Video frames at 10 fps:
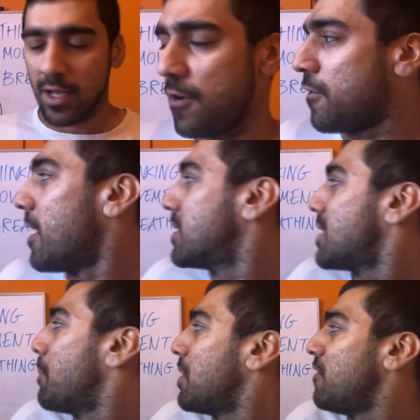For
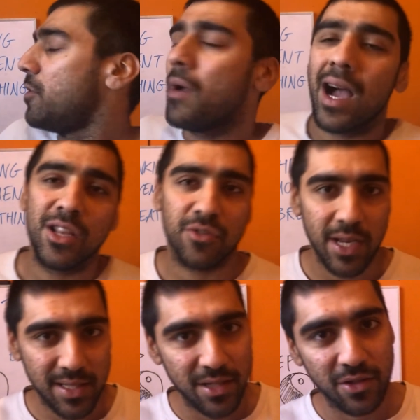example, if you
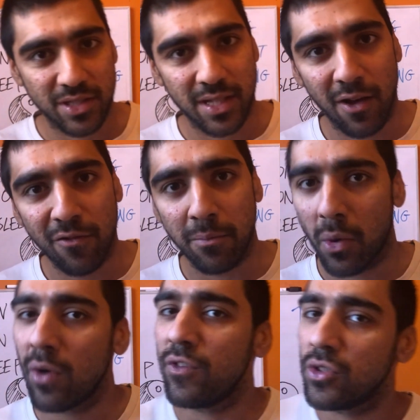hydrated yourself
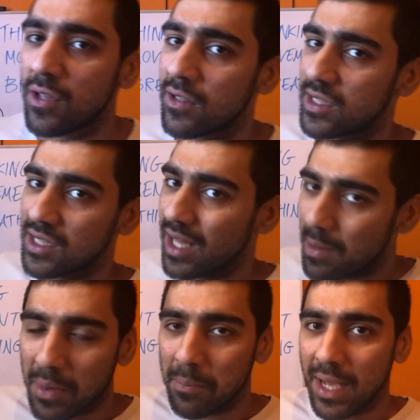more, if you start
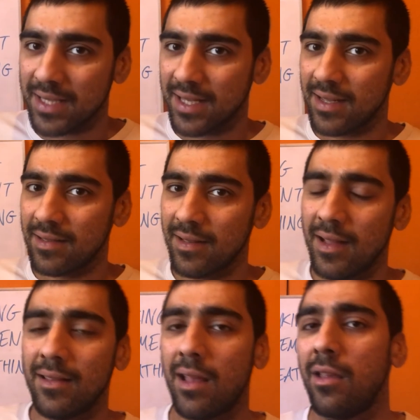sleeping better,
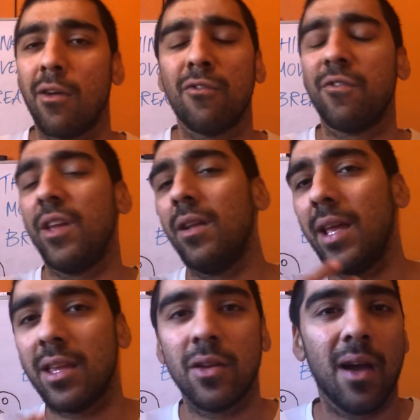then you don't feel
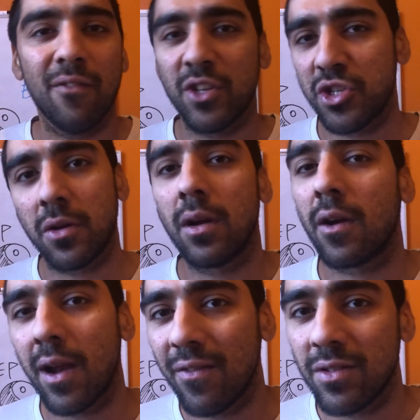like you have the sugar
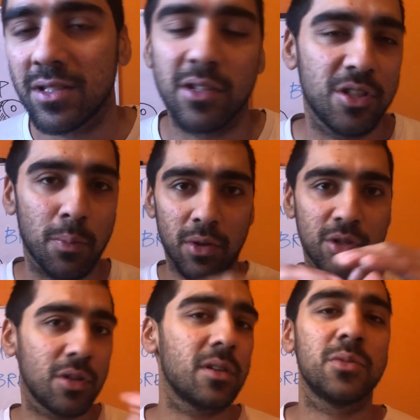cravings because your blood
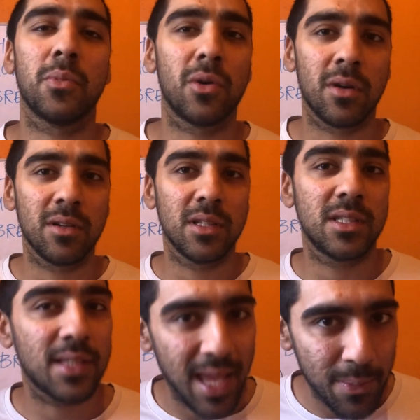sugar is more
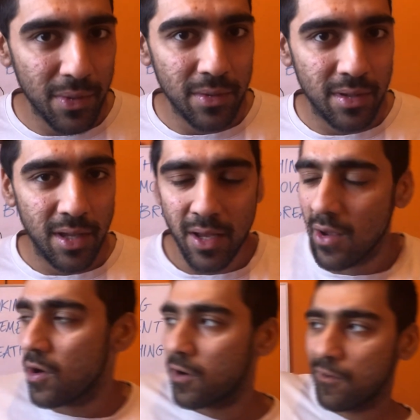stable.
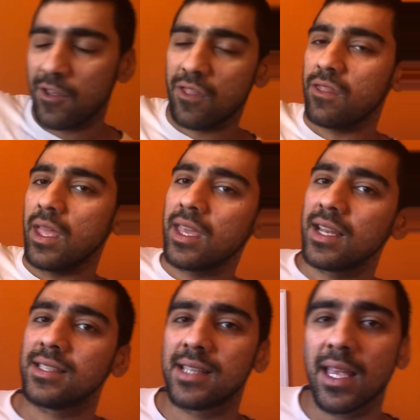Or if your
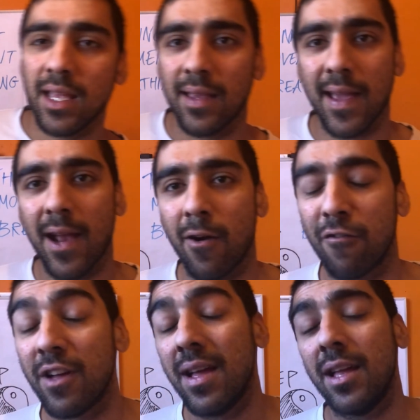thinking is taken care
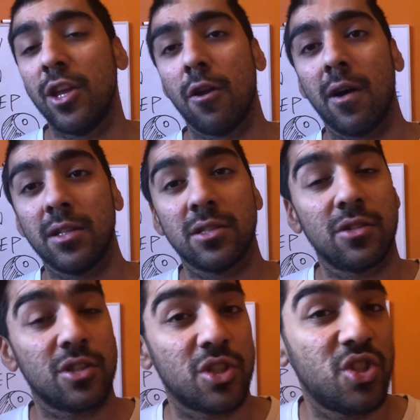of, you're not in
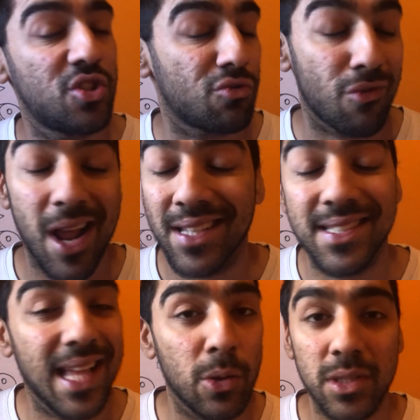such a
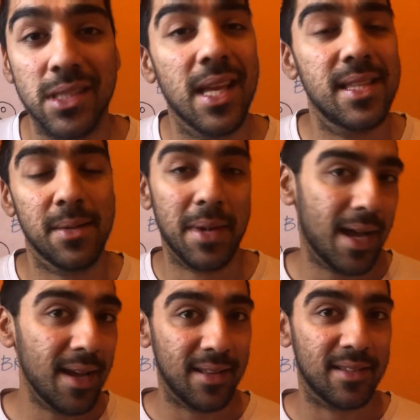stressed out state of
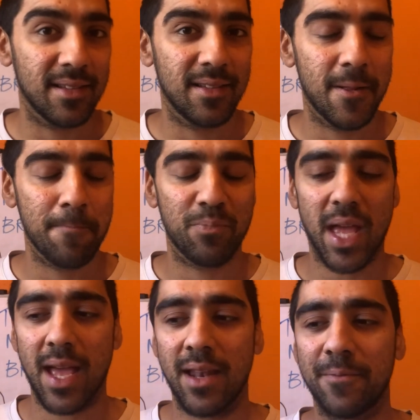mind,
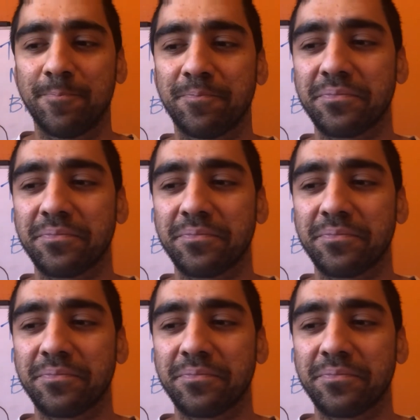then